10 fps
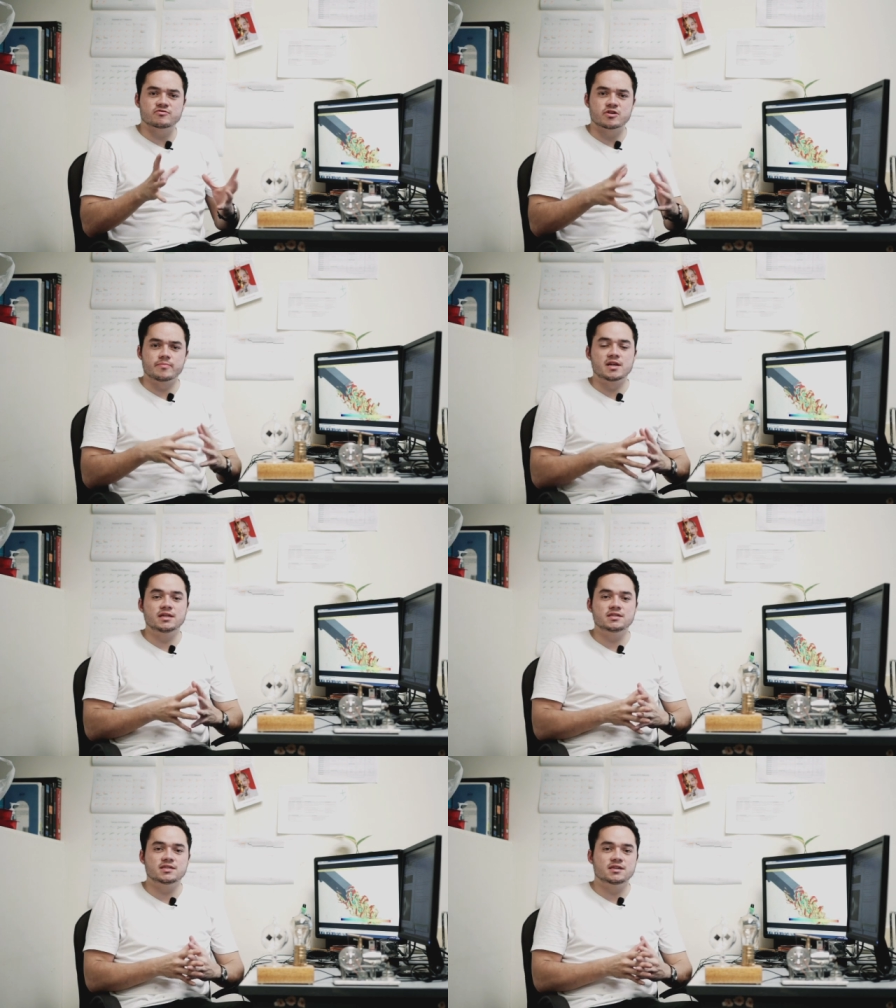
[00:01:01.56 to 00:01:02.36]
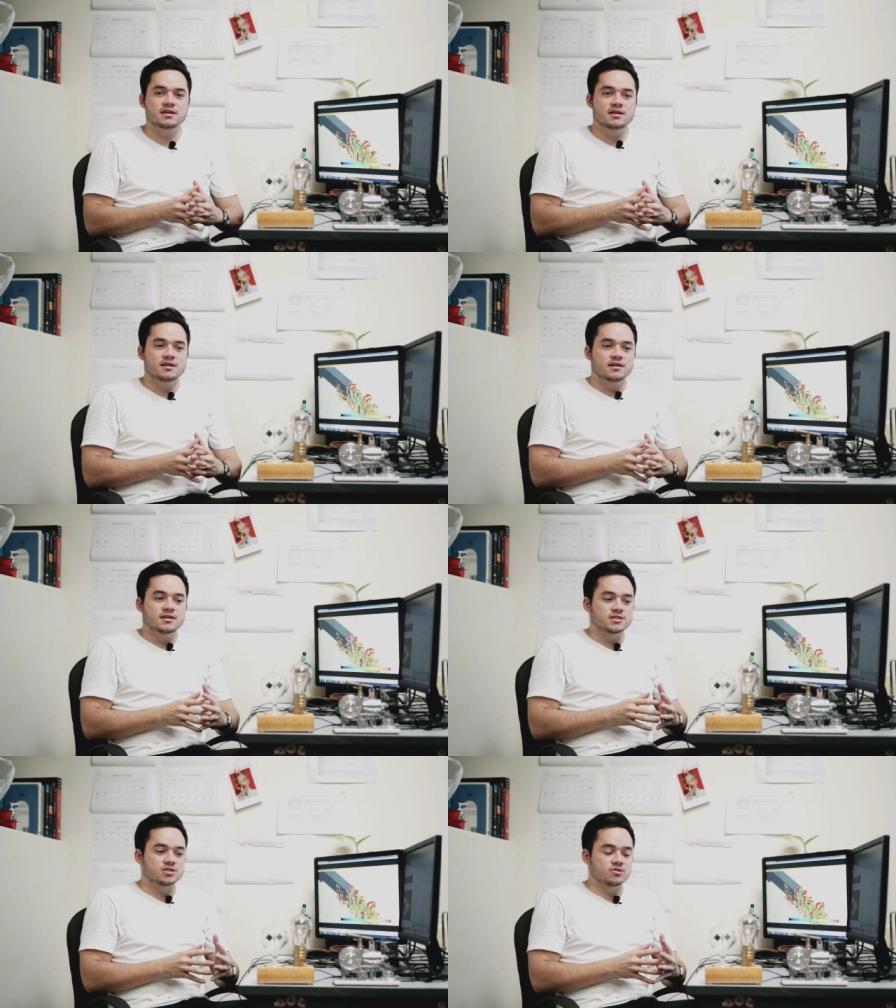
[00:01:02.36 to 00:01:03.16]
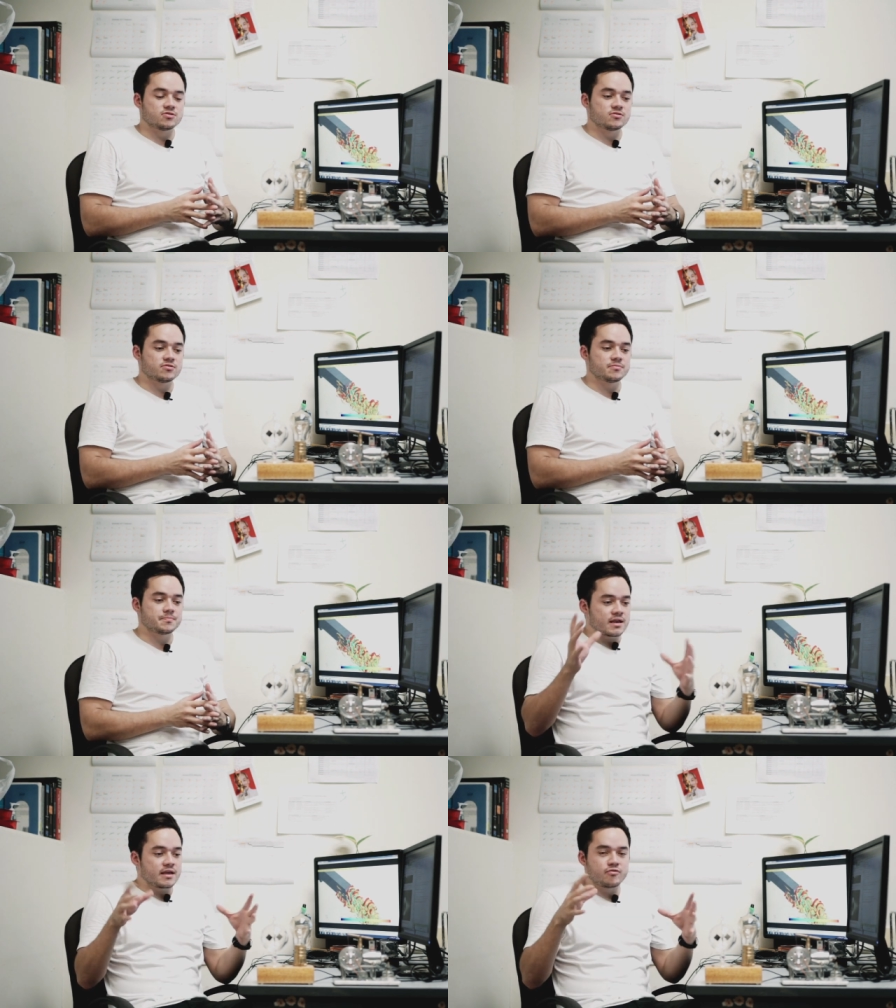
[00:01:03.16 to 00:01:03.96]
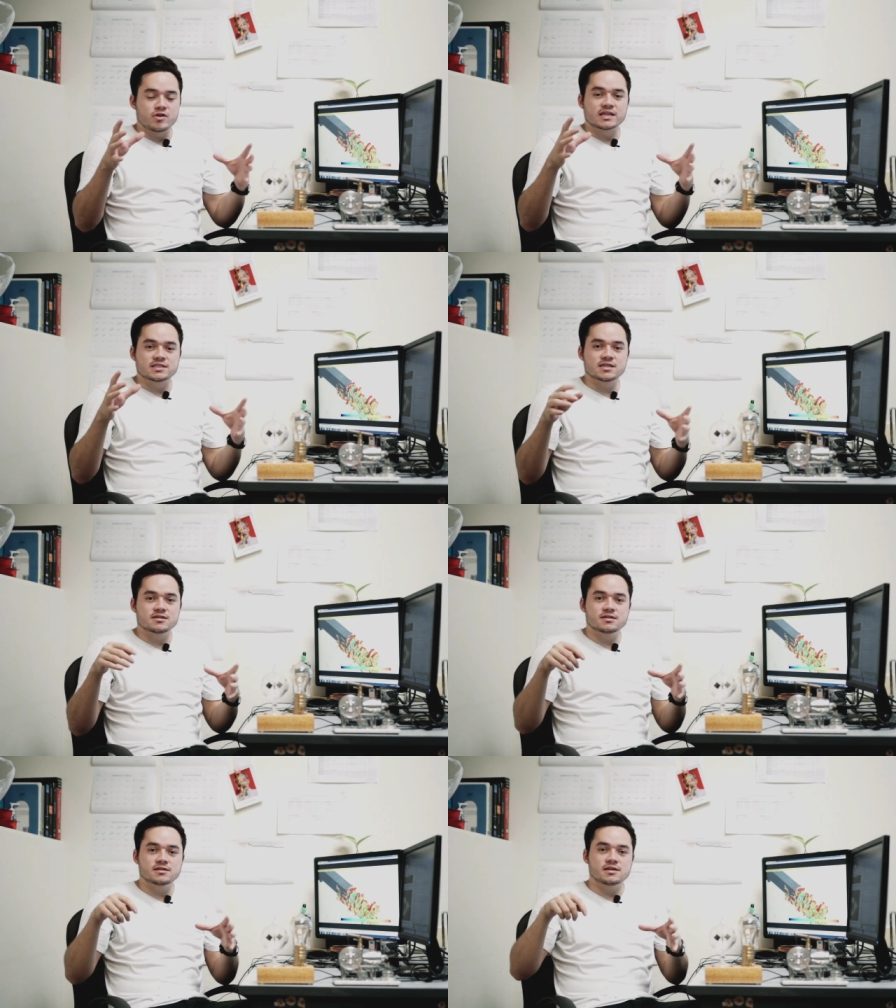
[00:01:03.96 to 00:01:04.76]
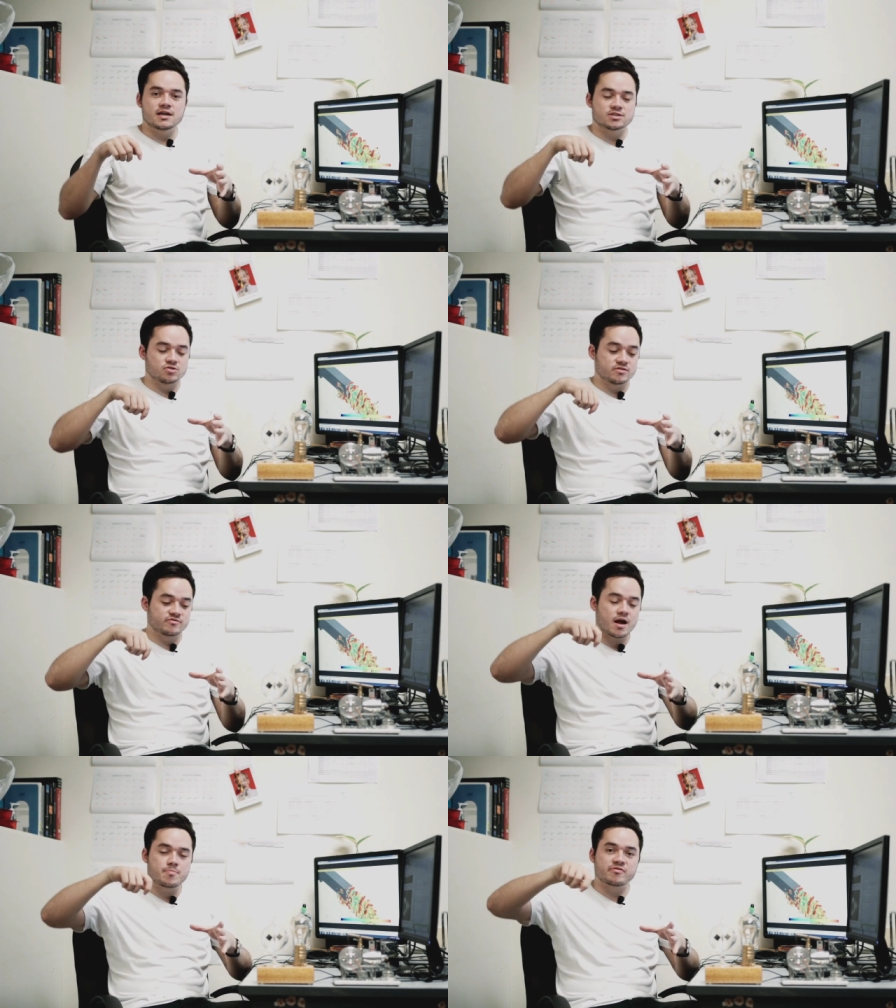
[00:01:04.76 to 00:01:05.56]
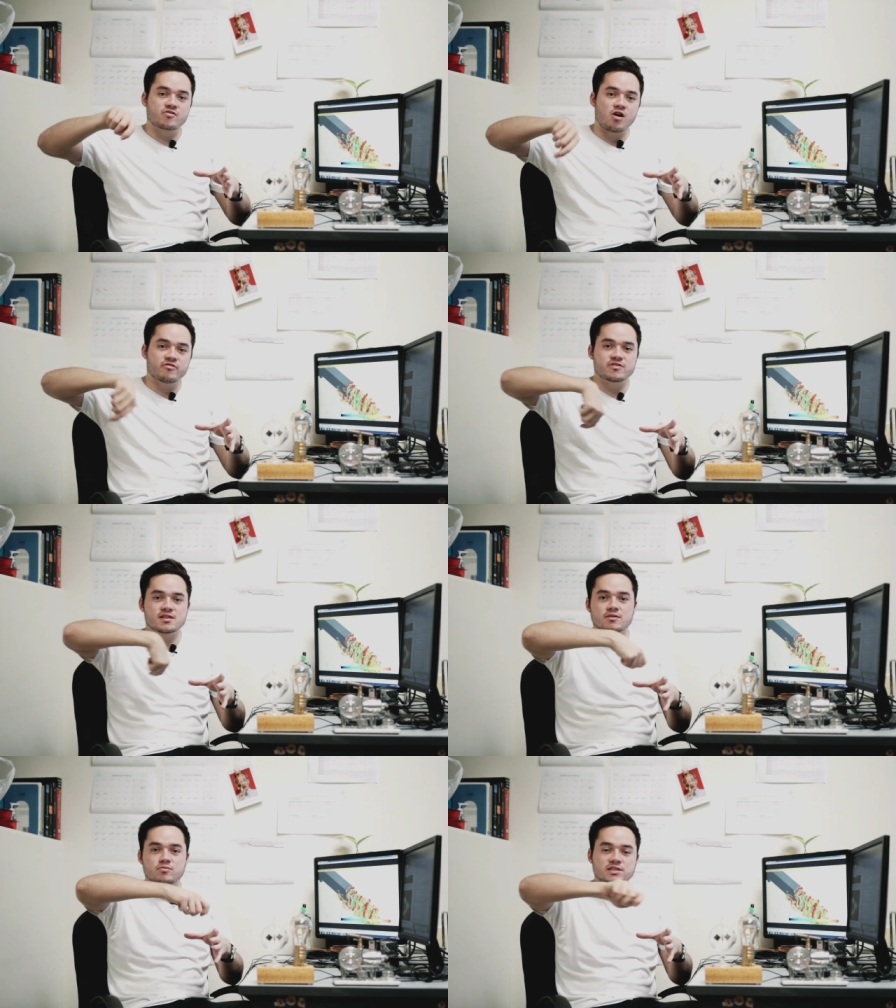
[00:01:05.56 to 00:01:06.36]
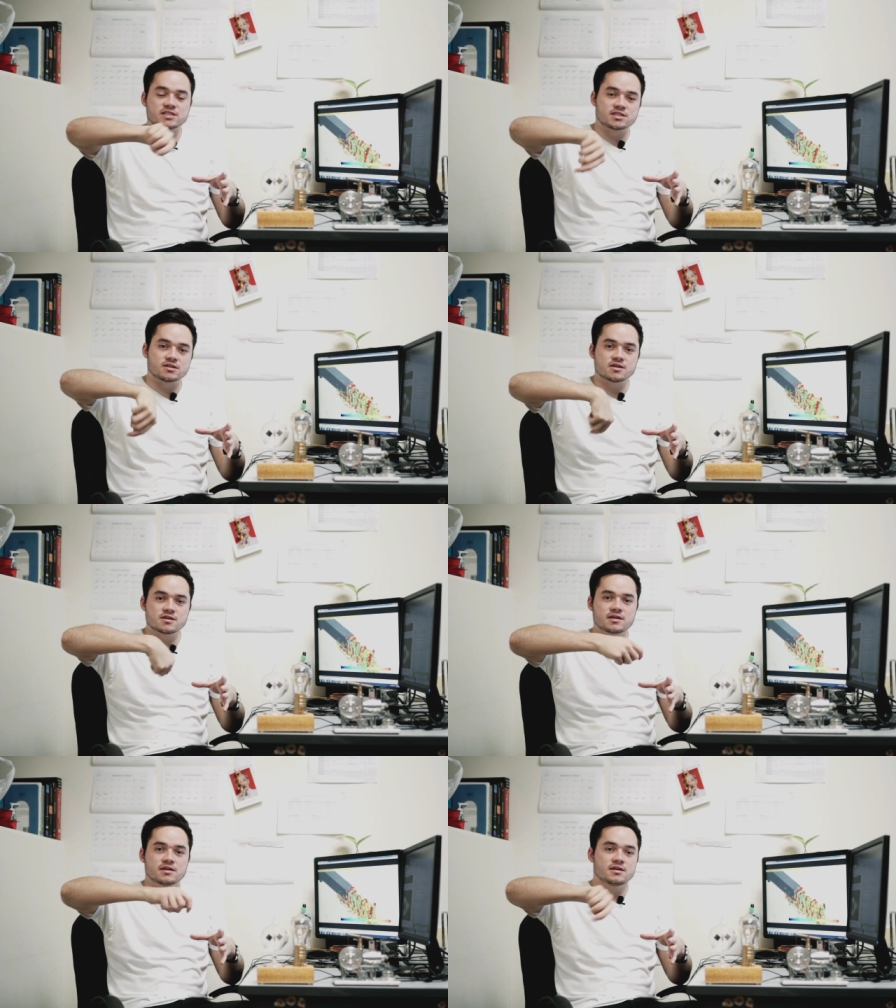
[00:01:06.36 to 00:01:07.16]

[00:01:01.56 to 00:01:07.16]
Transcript: of turbulence. So if we consider a sort of cup of coffee that we stir,